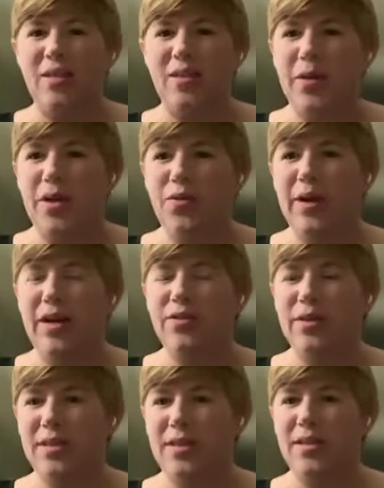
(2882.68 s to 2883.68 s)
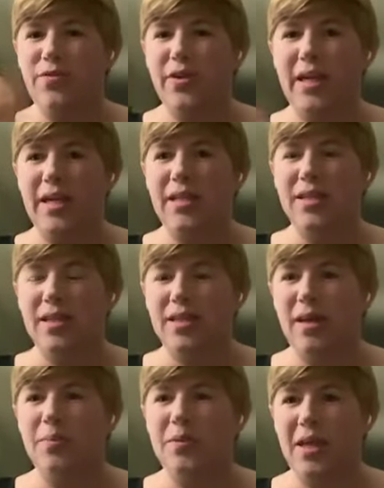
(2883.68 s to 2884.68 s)
This is my new address. And it's very easy to
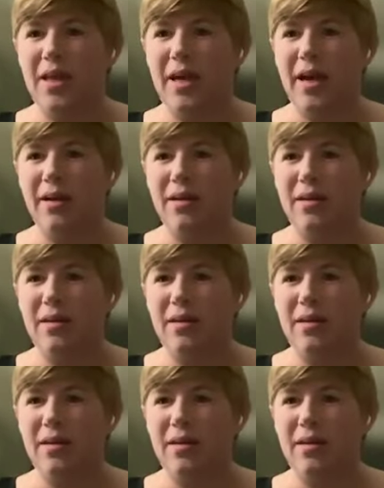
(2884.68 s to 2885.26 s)
update that.